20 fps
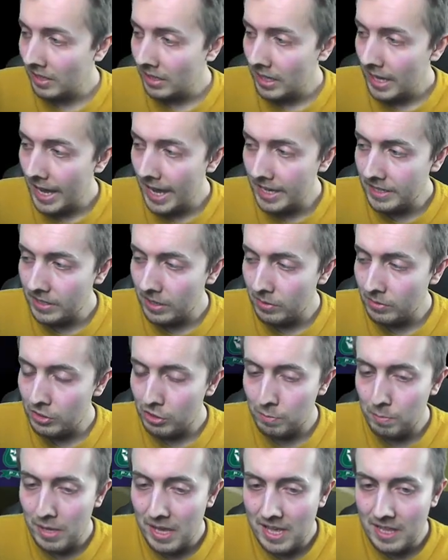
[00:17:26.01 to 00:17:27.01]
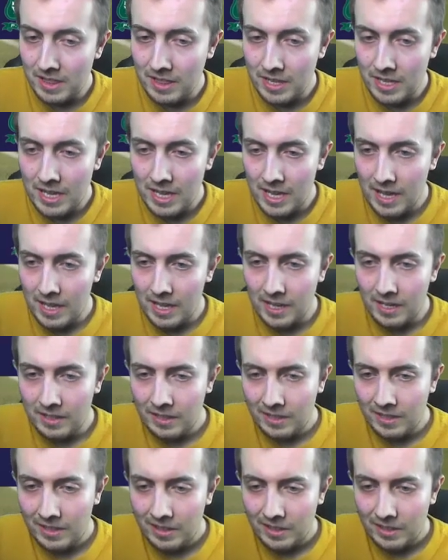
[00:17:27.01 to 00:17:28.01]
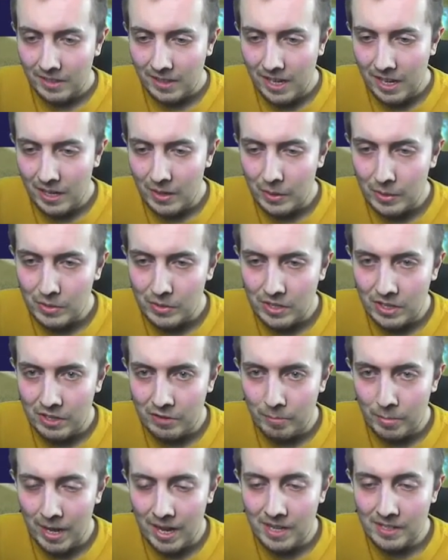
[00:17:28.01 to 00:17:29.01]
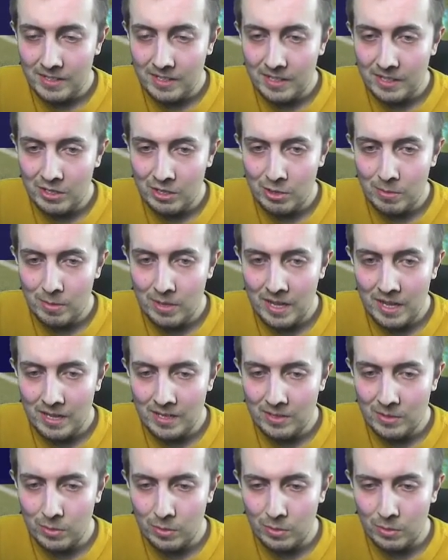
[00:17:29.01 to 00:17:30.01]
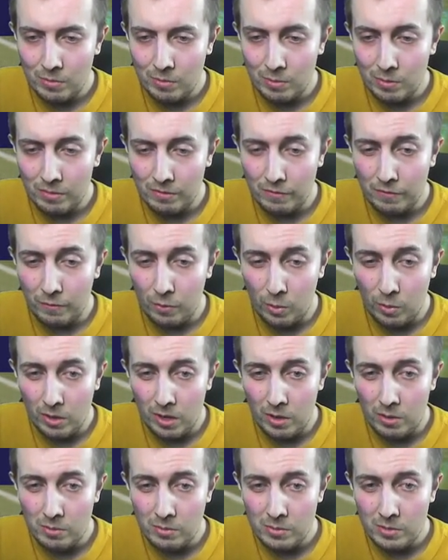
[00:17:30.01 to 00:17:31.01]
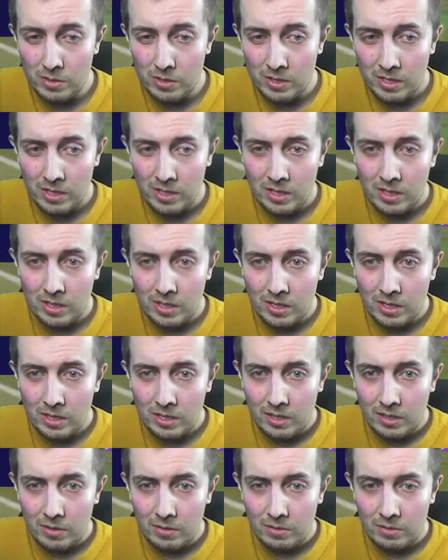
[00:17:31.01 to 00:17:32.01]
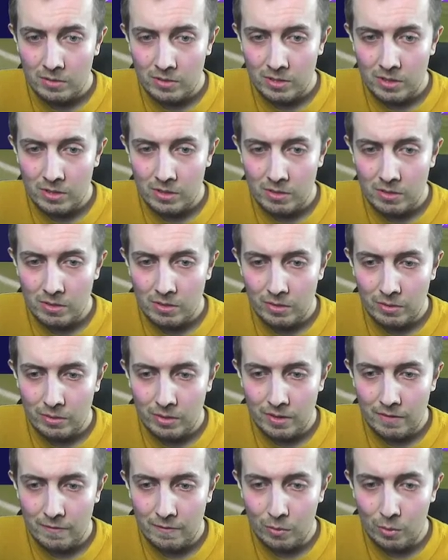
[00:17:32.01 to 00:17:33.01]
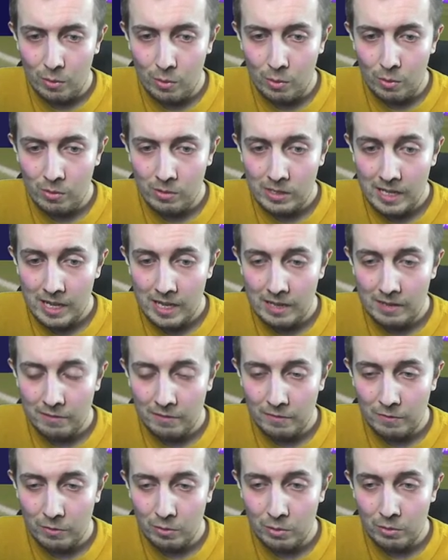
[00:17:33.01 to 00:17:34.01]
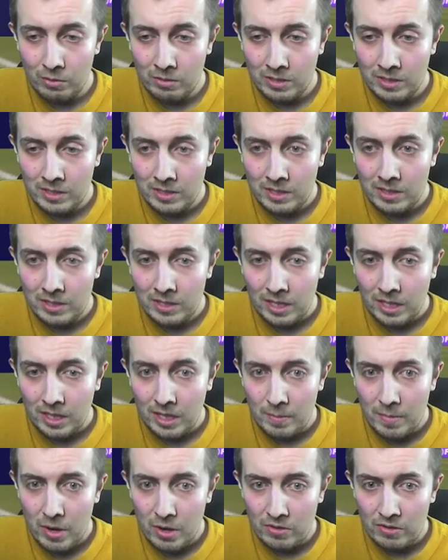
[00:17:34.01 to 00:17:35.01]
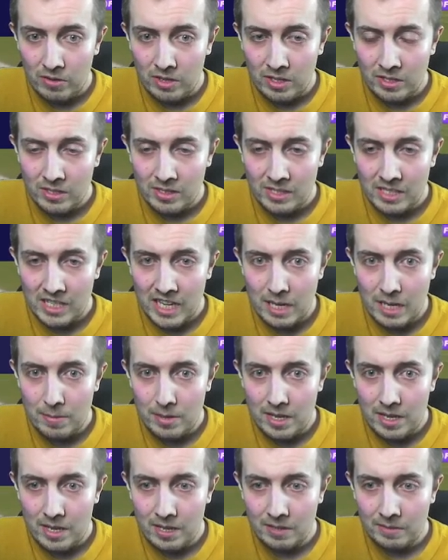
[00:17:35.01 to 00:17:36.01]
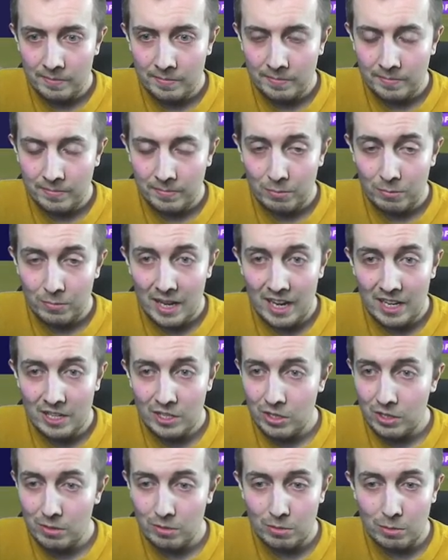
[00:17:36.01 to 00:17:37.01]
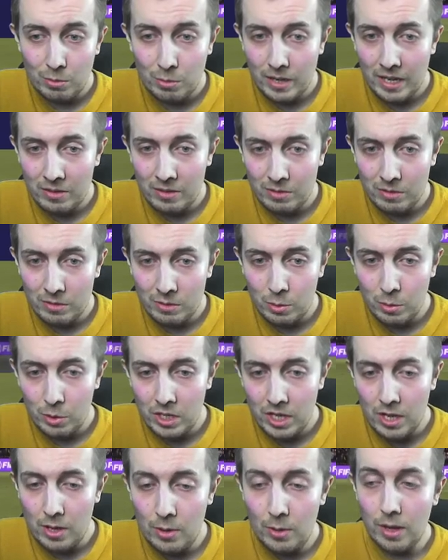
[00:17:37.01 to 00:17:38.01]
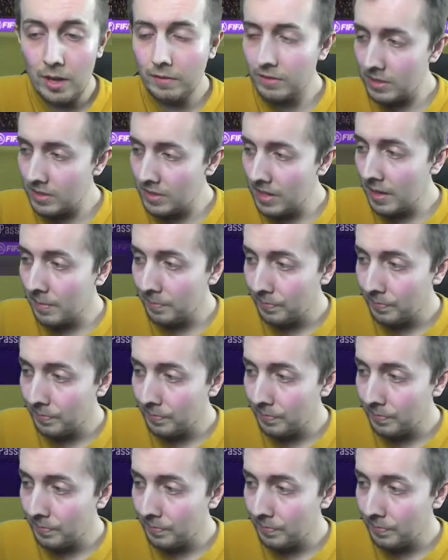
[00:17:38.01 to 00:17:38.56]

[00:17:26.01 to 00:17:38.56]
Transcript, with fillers: Eto'o just being the uh, the guy I was kind of passing to. But yeah, he scored, what, four goals? One, two, three, four. Yeah, four. Kamara, Tapia, Nash all getting on the score sheet. You love to see it.